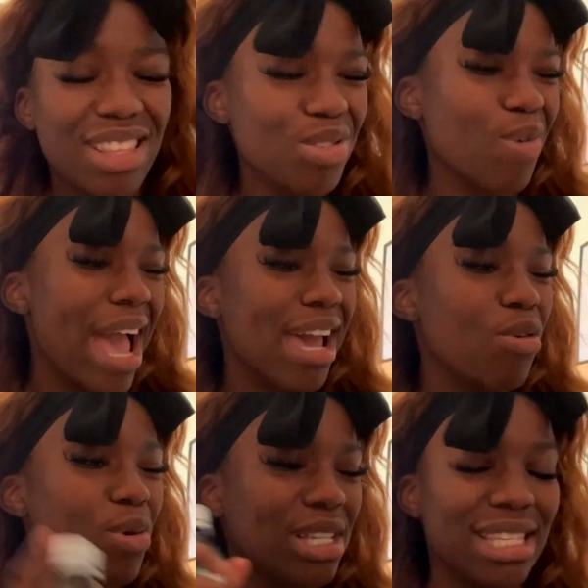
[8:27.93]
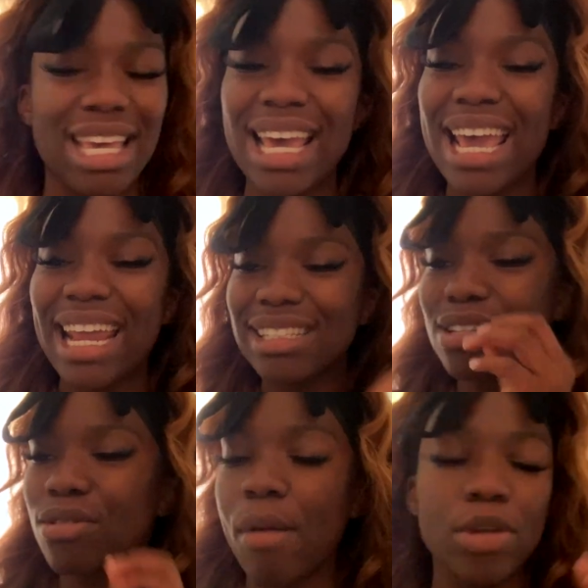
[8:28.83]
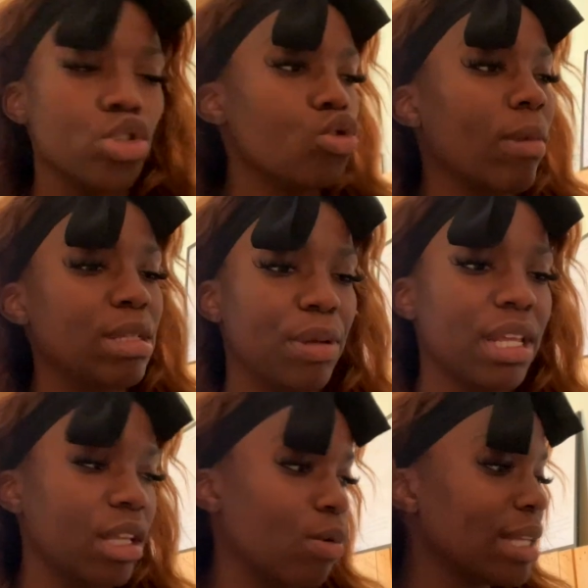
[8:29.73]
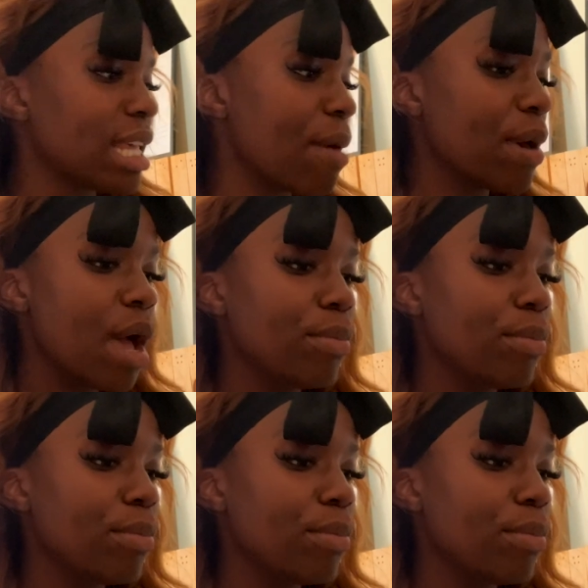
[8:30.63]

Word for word: That's why I always say Instagram is so much better than WhatsApp,